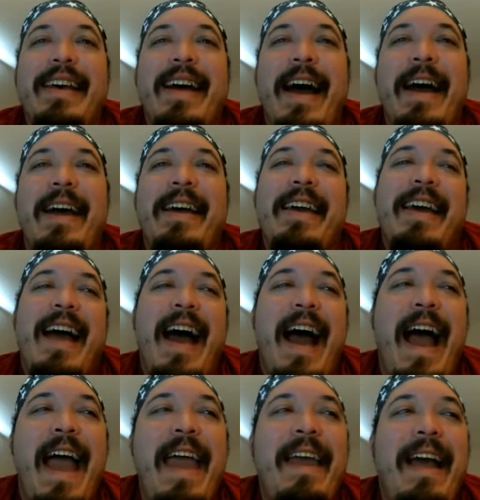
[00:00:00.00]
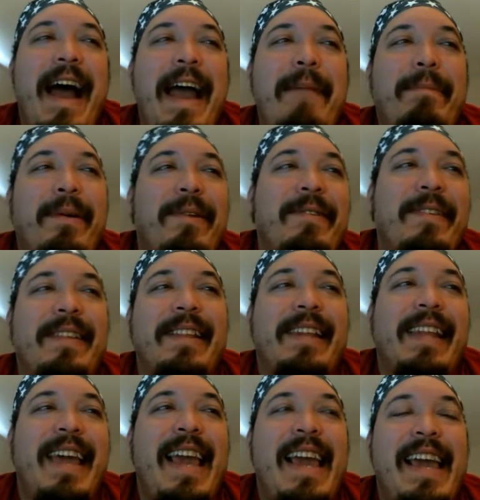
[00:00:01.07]
I
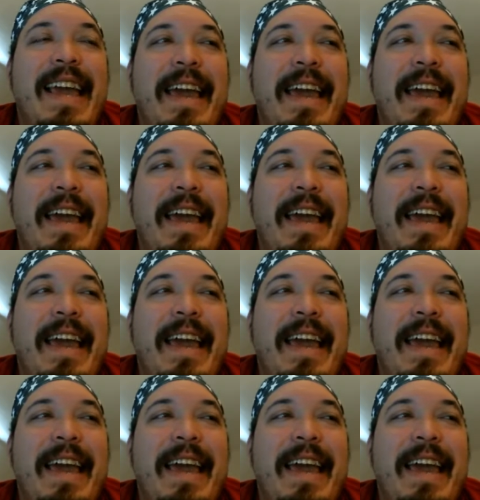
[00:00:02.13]
personally